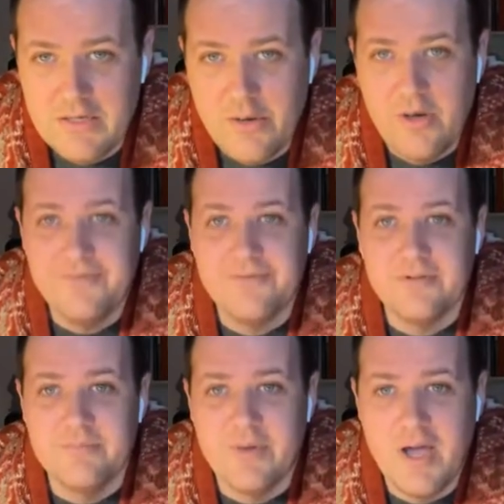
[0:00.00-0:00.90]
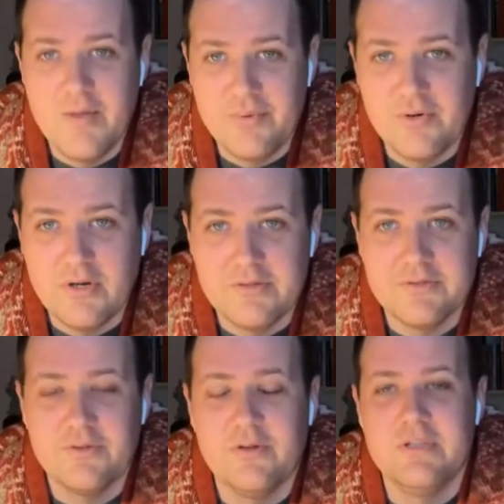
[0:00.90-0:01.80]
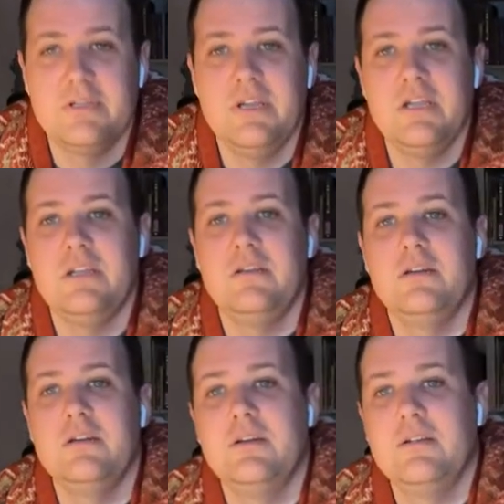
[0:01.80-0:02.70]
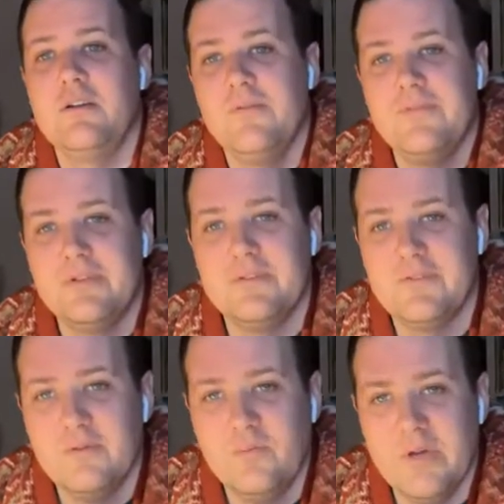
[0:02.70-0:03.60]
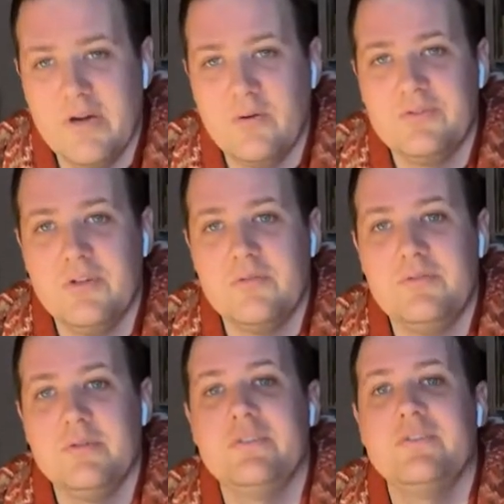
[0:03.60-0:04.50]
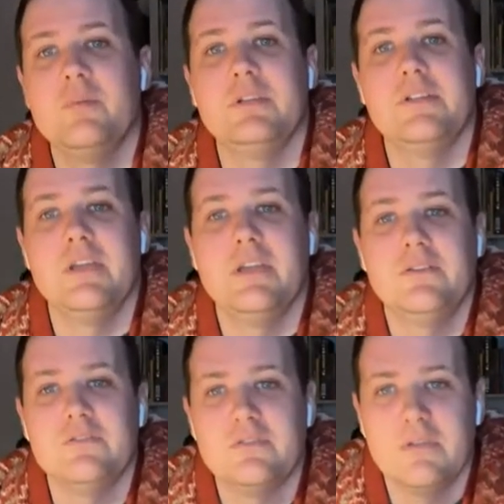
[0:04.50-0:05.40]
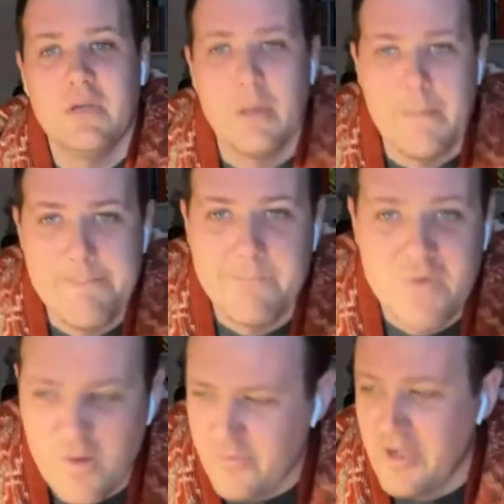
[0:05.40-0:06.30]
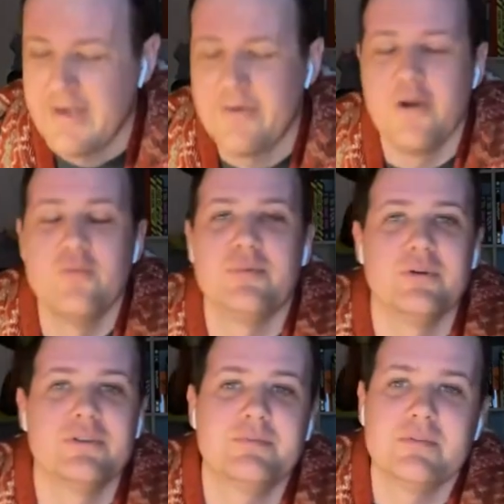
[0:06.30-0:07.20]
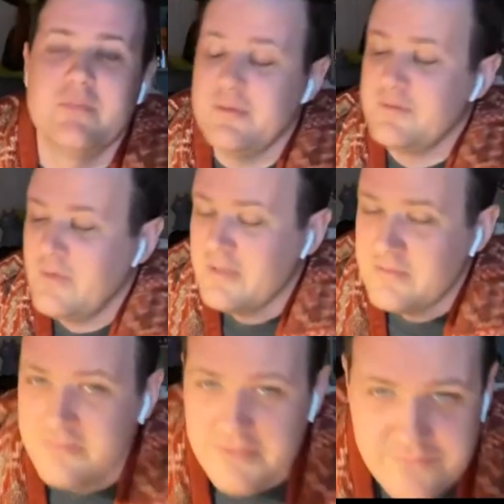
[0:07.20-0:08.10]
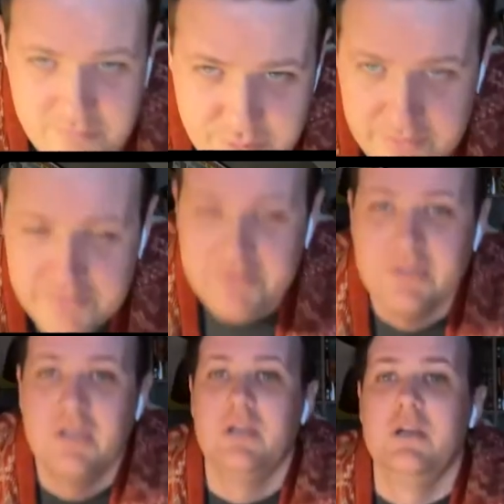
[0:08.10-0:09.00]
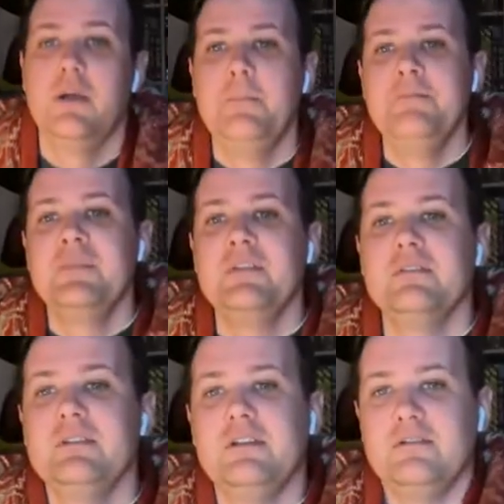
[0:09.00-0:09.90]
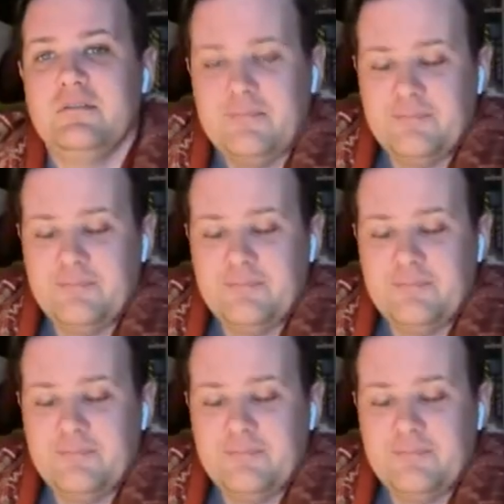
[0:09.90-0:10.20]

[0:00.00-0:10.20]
go off and buy a book on the toilet in uh, in confidence that we're also doing similar things. Um, yes. Not buying our own books, but maybe some other different books. And I'll do. I'll make